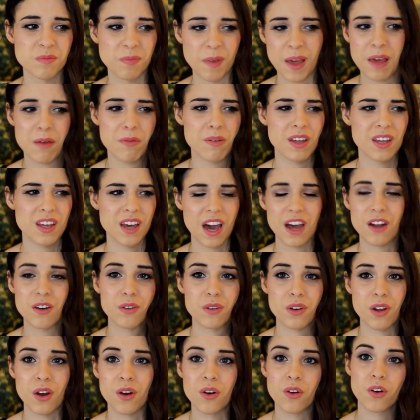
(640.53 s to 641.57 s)
Maybe, I
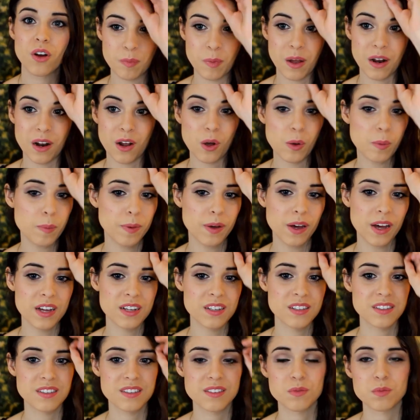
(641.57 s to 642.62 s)
don't know. But I hope you
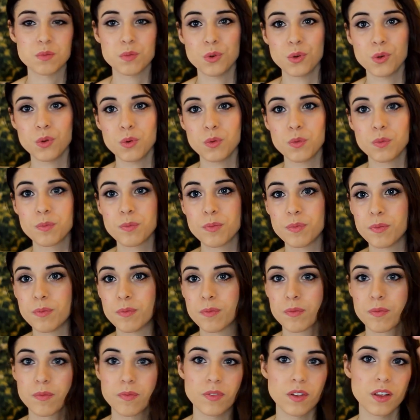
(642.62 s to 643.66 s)
guys will,
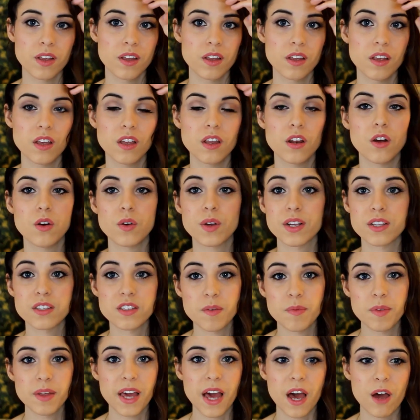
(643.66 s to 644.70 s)
you know,
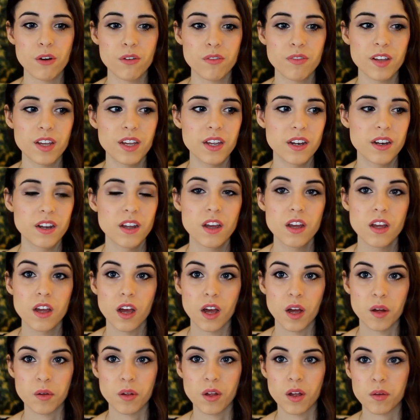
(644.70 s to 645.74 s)
get something out of it.
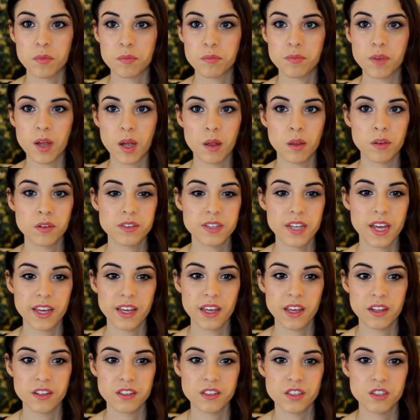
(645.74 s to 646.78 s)
I'll
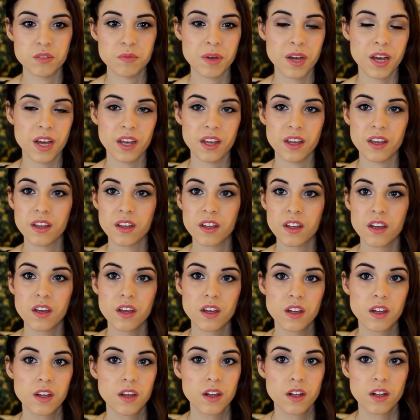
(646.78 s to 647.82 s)
take it
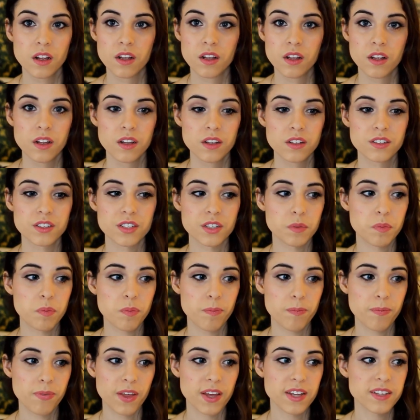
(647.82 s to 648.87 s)
to
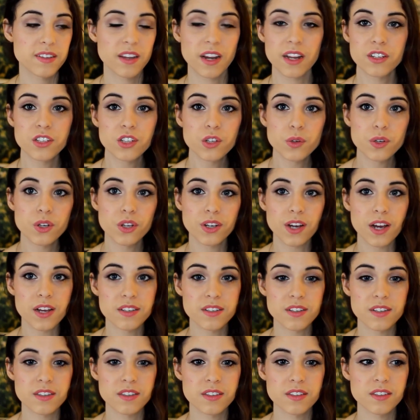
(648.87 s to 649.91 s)
things that I do, and you
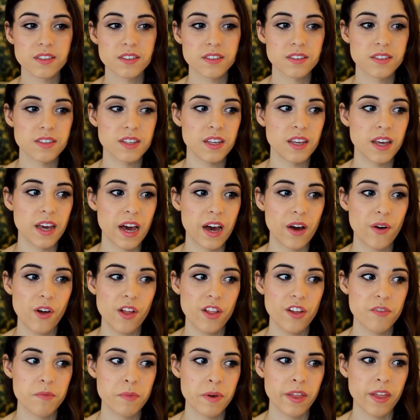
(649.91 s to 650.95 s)
guys can see how
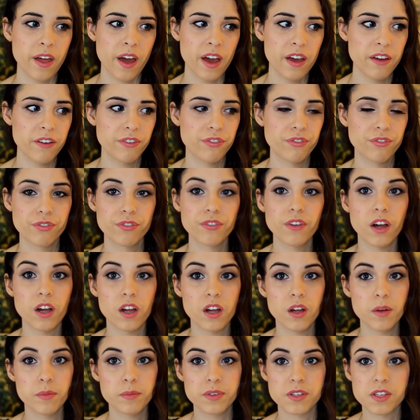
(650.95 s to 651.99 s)
I live my life,
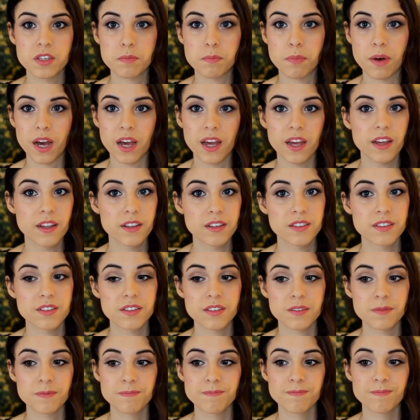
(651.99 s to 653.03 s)

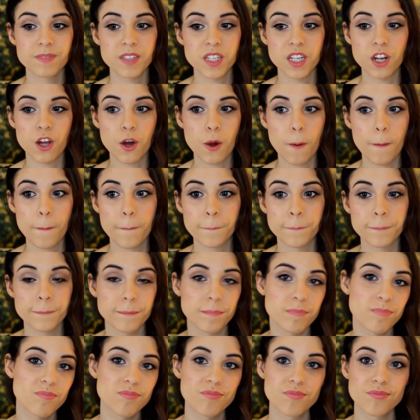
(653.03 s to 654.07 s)
despite, you know,
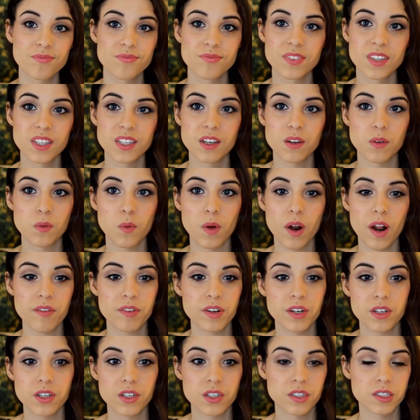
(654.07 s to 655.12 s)

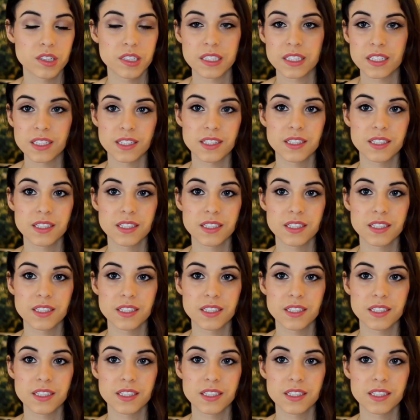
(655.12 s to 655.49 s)
whatever